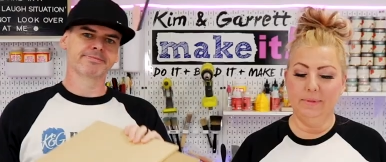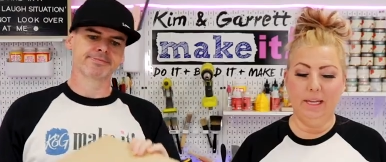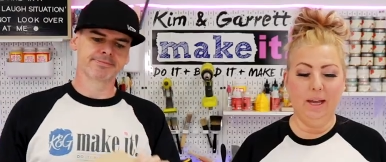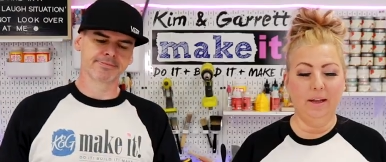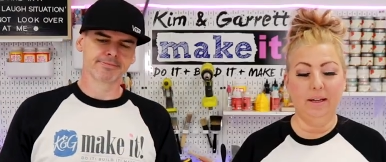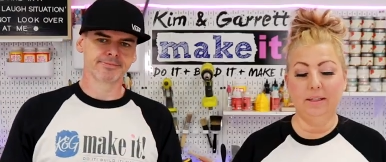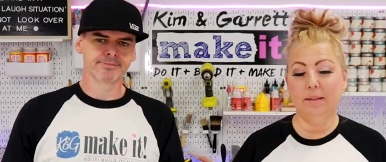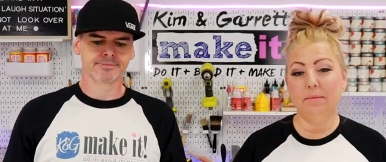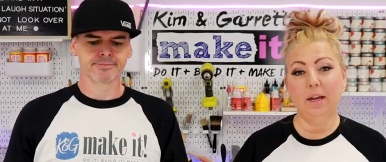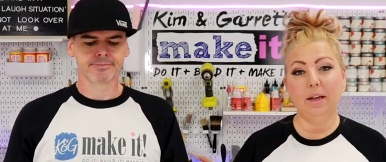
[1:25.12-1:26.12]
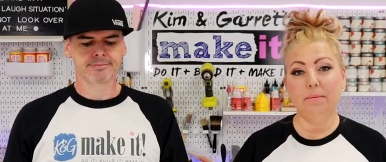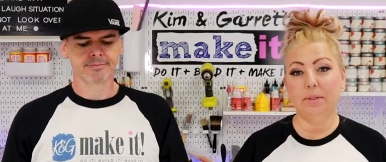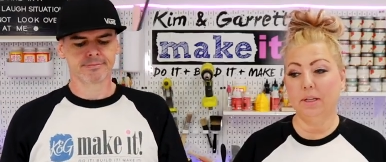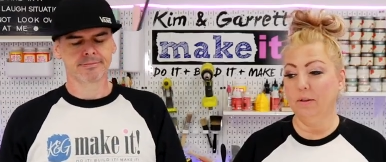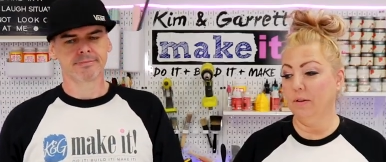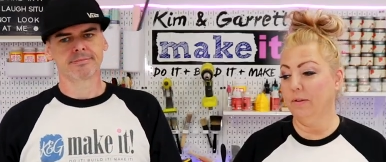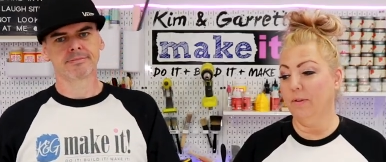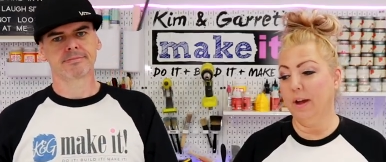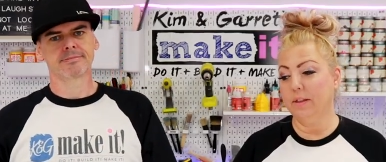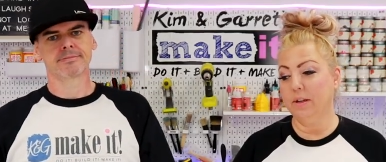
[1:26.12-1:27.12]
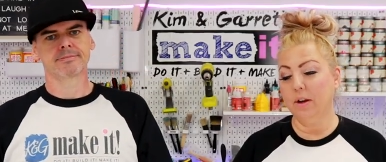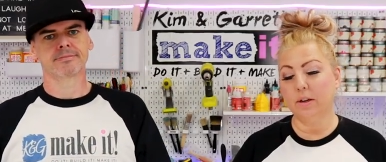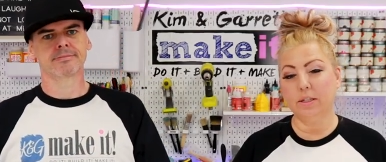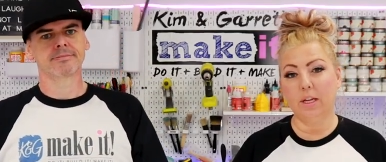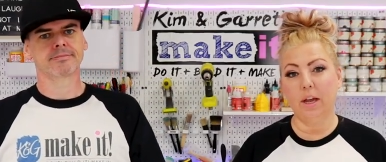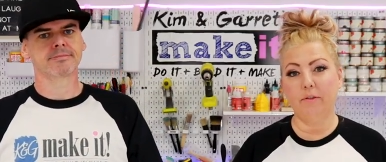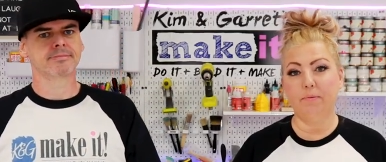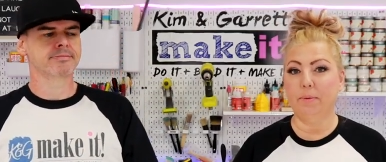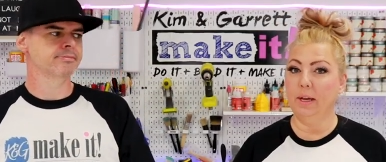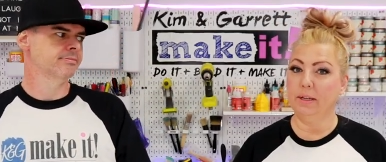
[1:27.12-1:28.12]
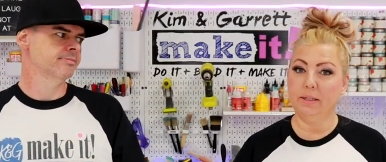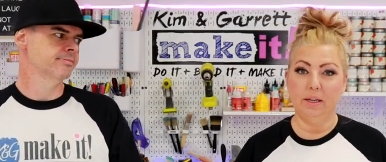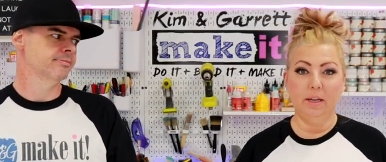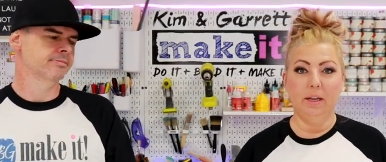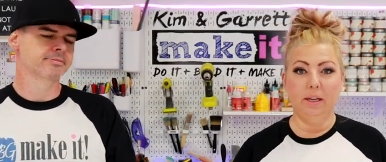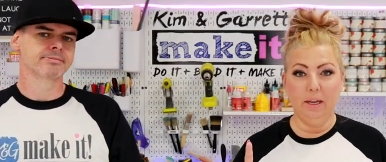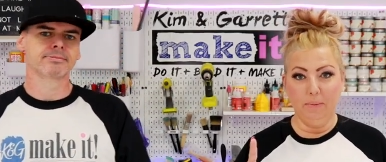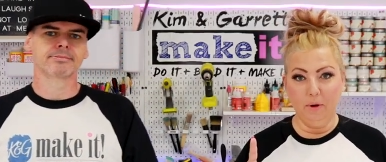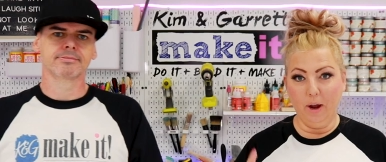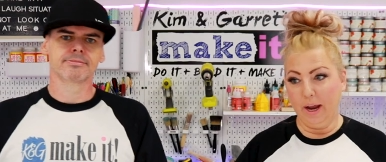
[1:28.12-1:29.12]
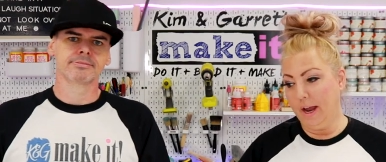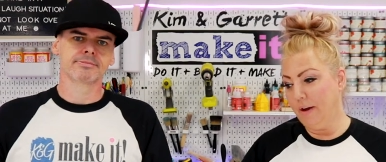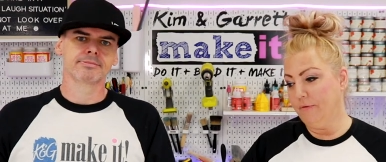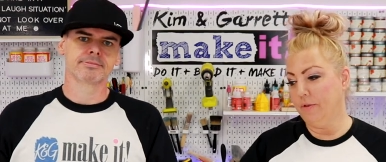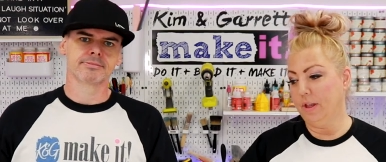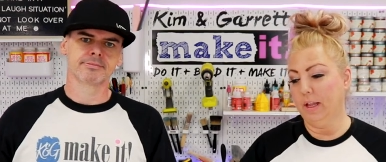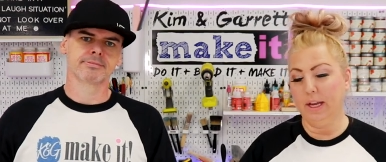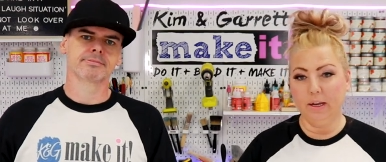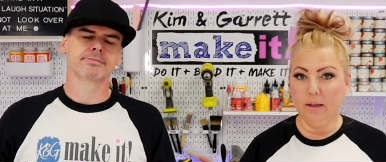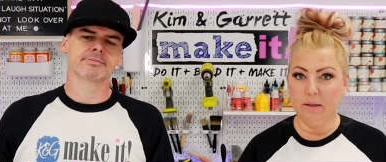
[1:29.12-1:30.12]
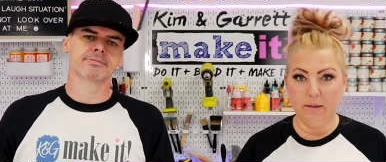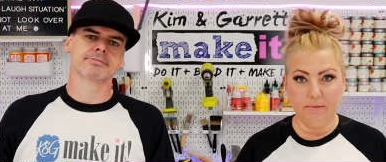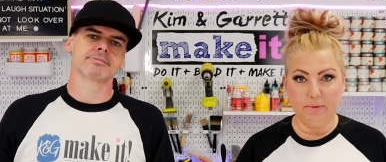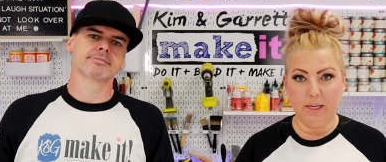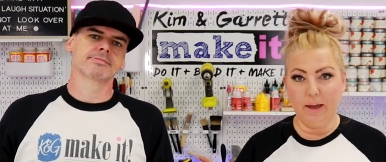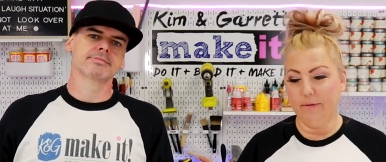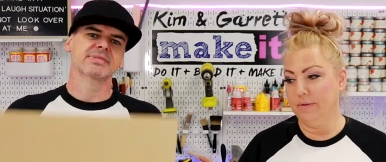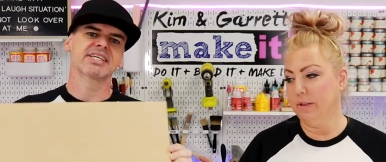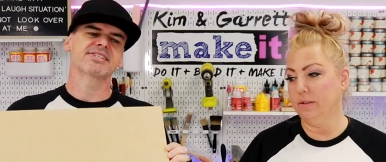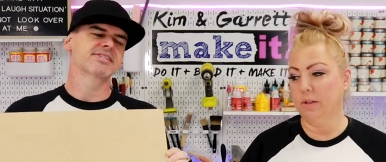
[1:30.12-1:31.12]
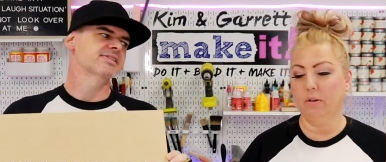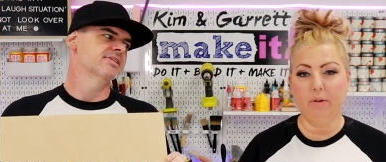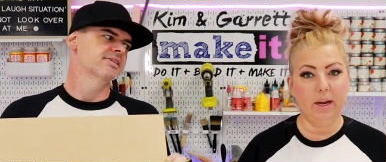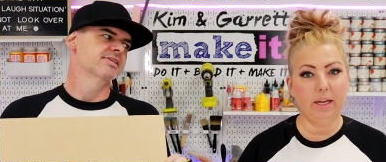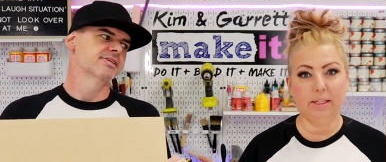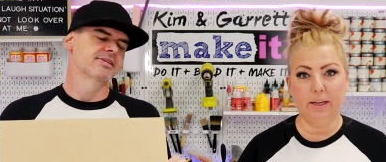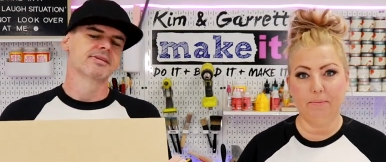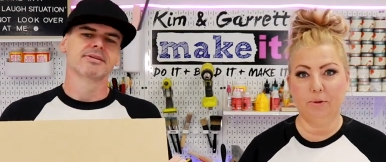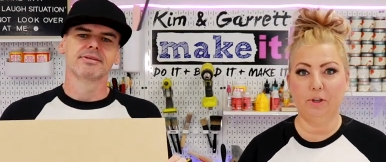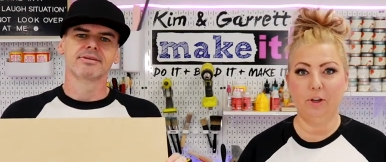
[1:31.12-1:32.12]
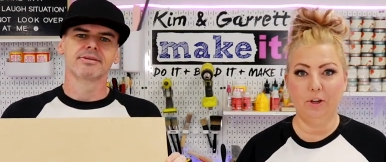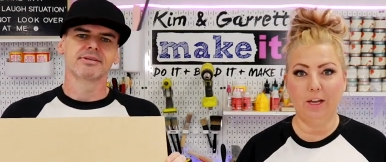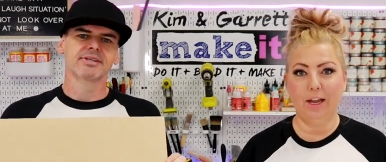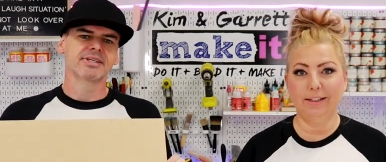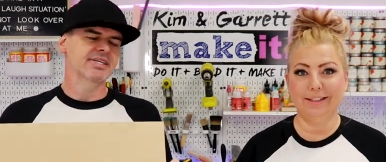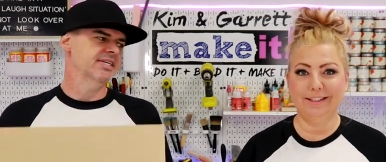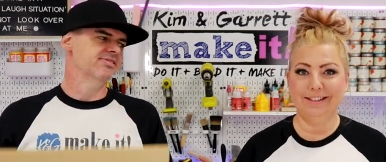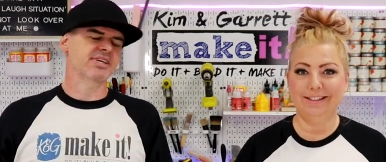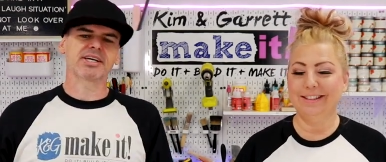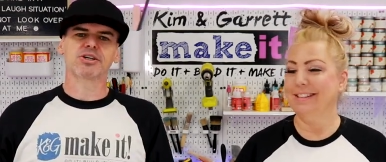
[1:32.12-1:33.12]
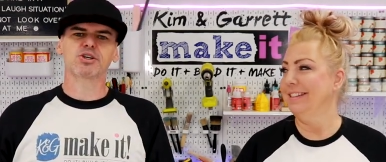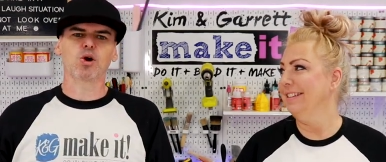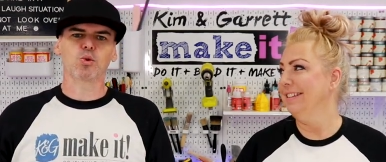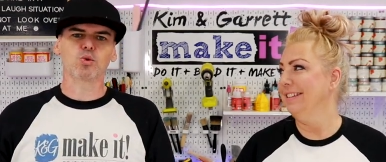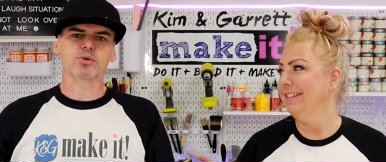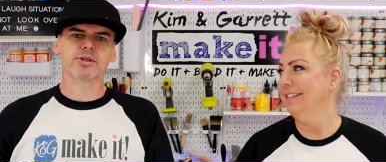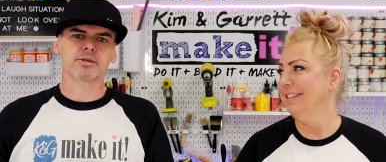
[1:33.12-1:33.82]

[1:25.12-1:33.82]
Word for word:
Speaker 1: Yeah, and sometimes you can only find the dark stuff, but keep your eye out for the light colored MDF. This it, is a great example to show you guys. It's like gold.